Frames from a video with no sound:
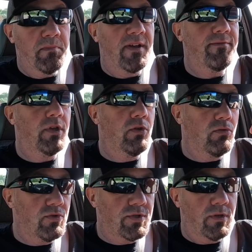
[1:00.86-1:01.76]
my
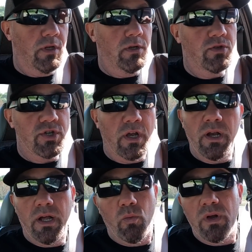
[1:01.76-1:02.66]
views,
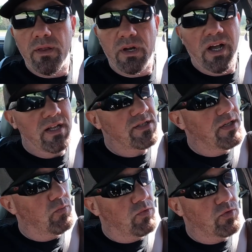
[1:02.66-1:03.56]
checking out what other
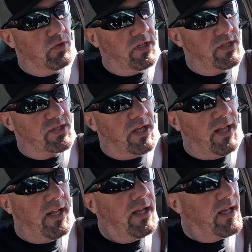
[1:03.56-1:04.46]
content was released.
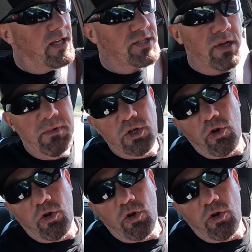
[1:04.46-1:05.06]
And I stumbled